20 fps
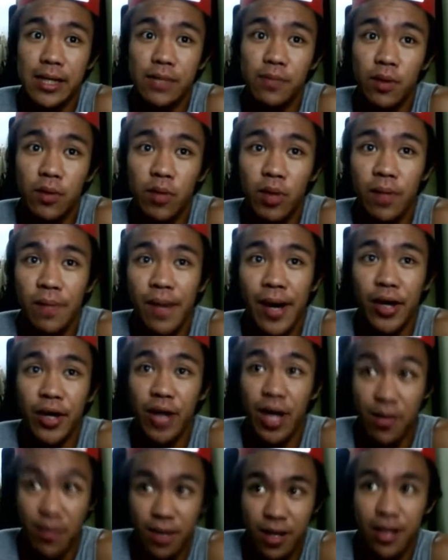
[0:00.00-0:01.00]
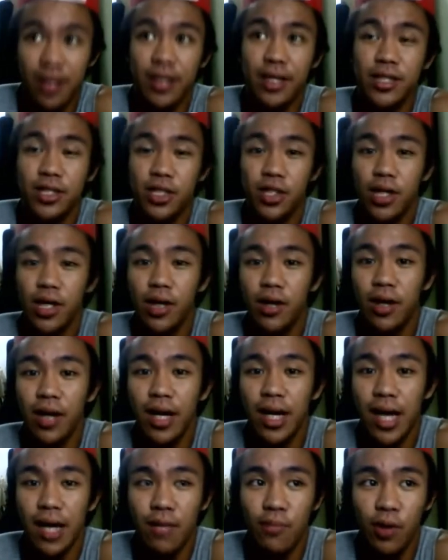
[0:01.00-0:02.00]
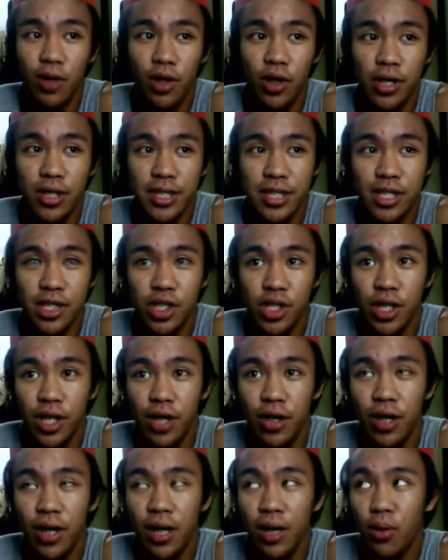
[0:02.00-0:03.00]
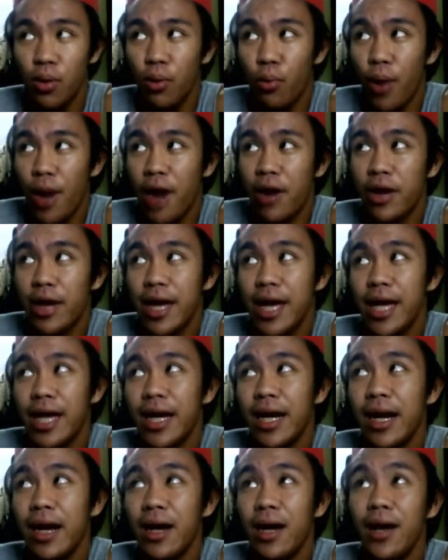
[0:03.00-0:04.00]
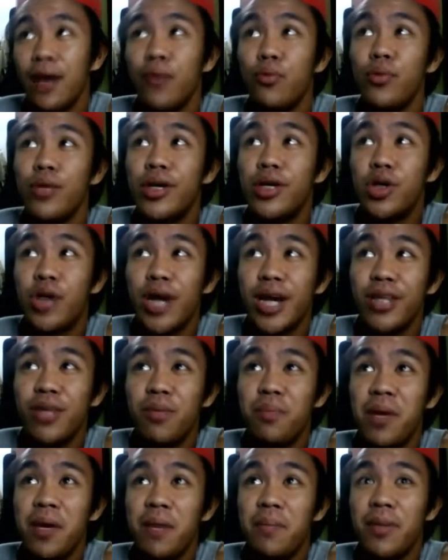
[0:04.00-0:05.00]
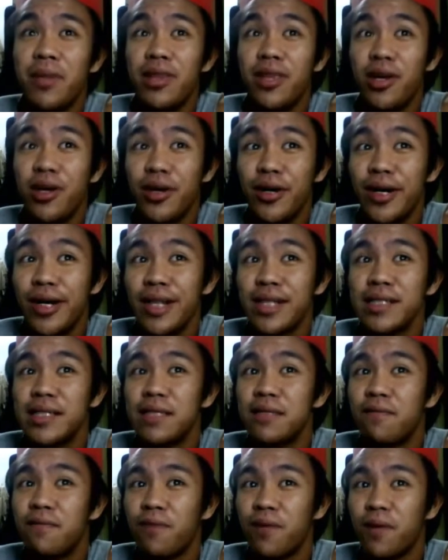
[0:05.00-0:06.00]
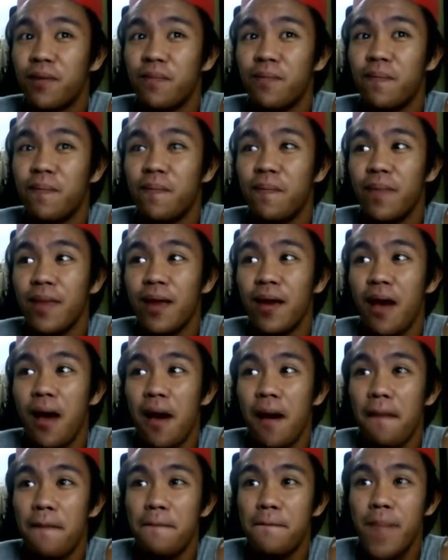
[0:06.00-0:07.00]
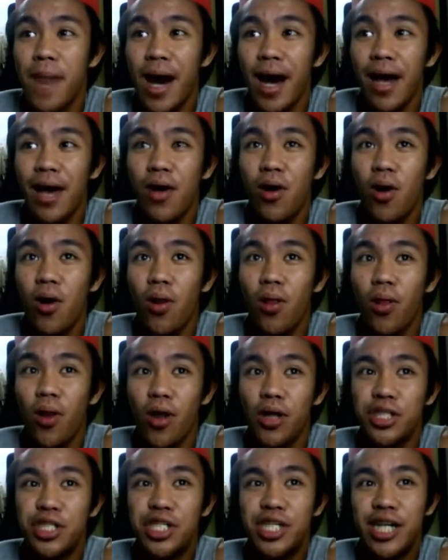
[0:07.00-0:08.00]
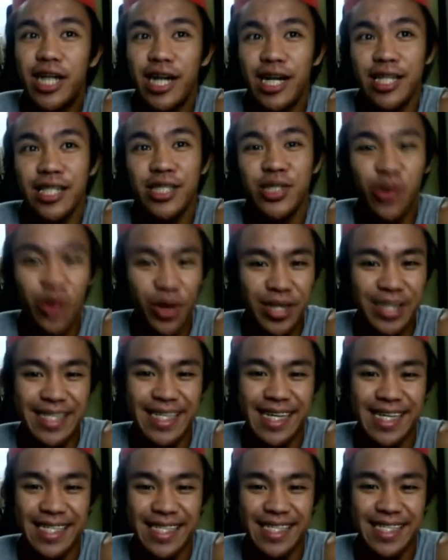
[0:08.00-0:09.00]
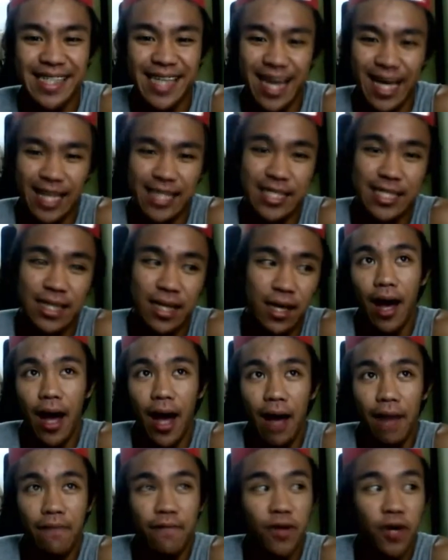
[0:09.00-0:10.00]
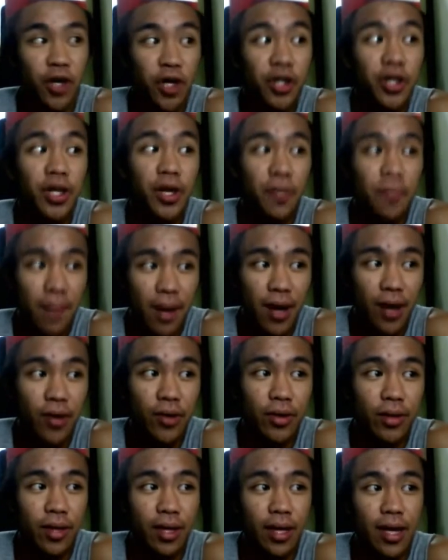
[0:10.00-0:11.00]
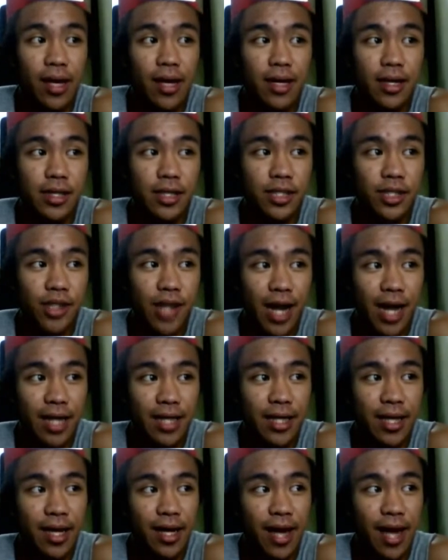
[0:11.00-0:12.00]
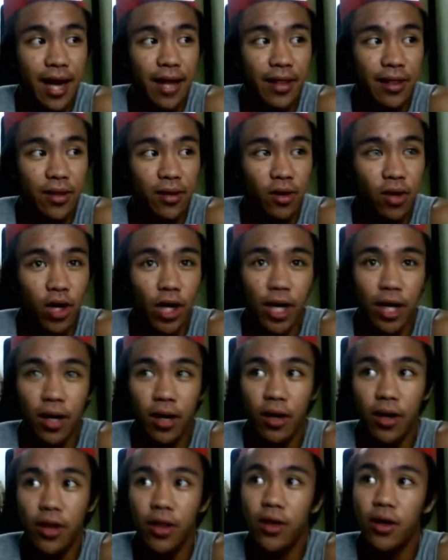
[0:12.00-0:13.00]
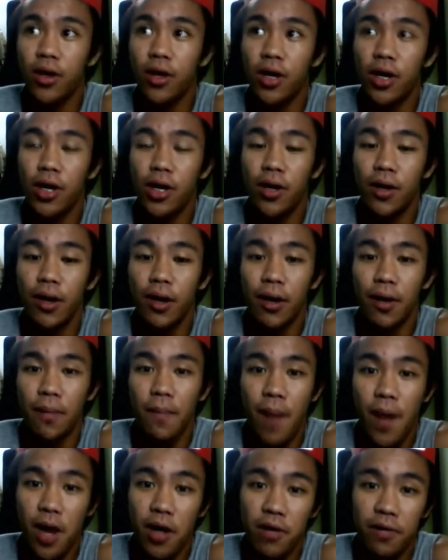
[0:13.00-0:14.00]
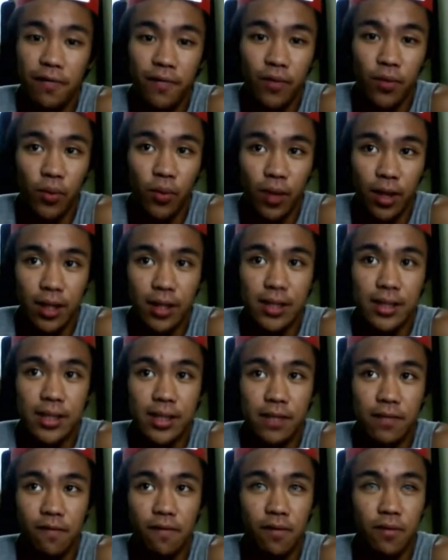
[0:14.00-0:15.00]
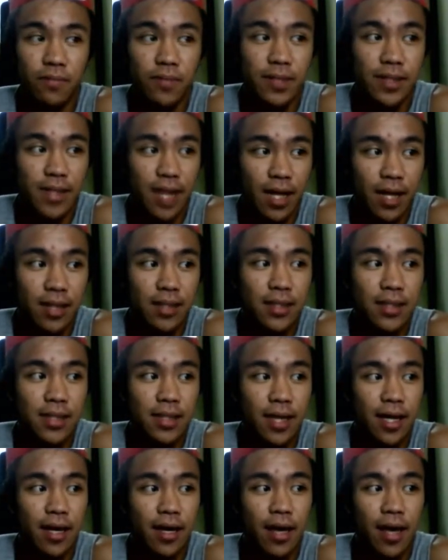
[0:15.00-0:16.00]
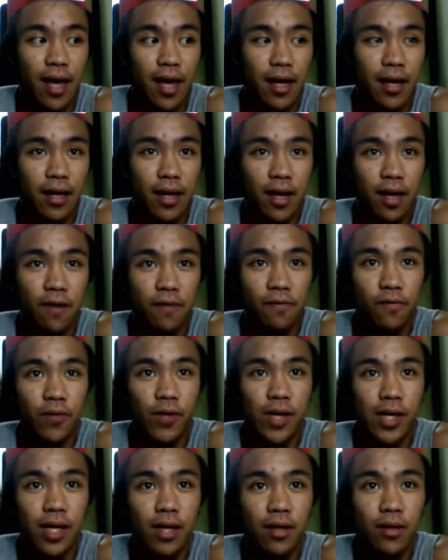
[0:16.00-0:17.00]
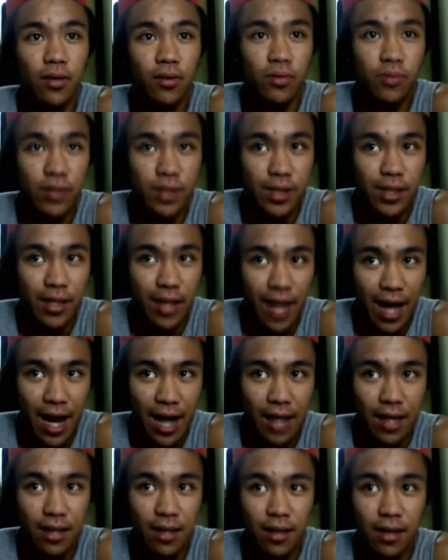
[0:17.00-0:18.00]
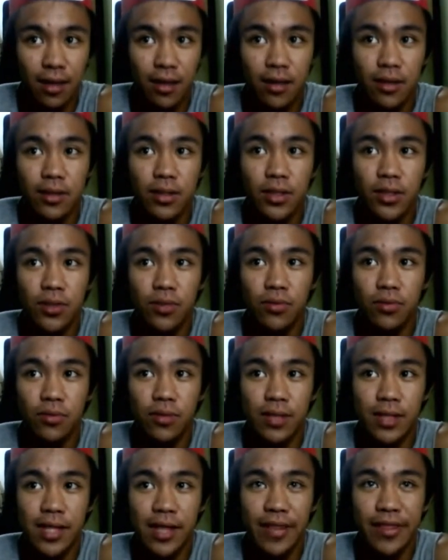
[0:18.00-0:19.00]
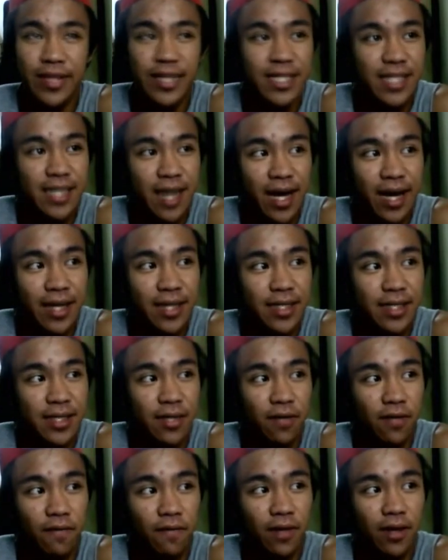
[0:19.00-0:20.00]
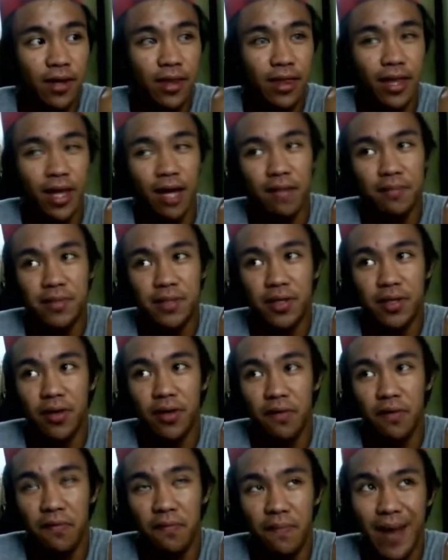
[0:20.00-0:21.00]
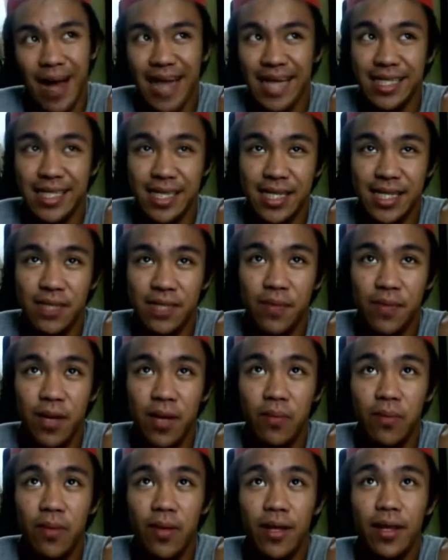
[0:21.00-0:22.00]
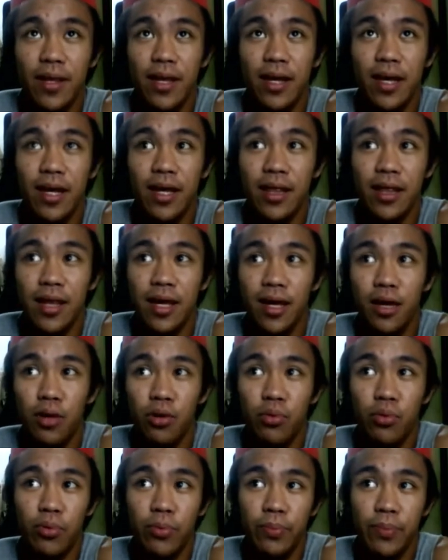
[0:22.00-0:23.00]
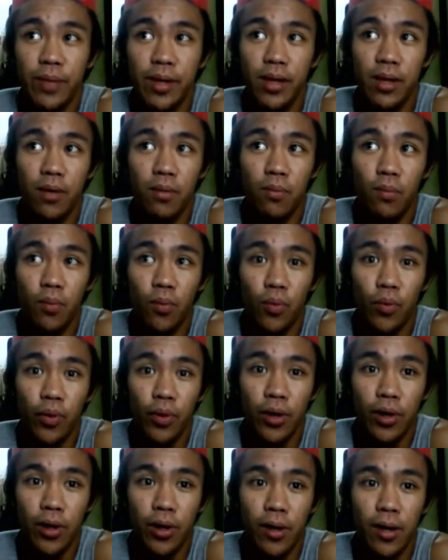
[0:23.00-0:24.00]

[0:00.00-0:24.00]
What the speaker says: between biochemical engineering and materials engineering, wherein we try to make materials from biological sources. Yes, I've heard about extracting ethanol and other biofuels from cells, and if we can use that to synthesize different types of plastics maybe, then I think it would be a more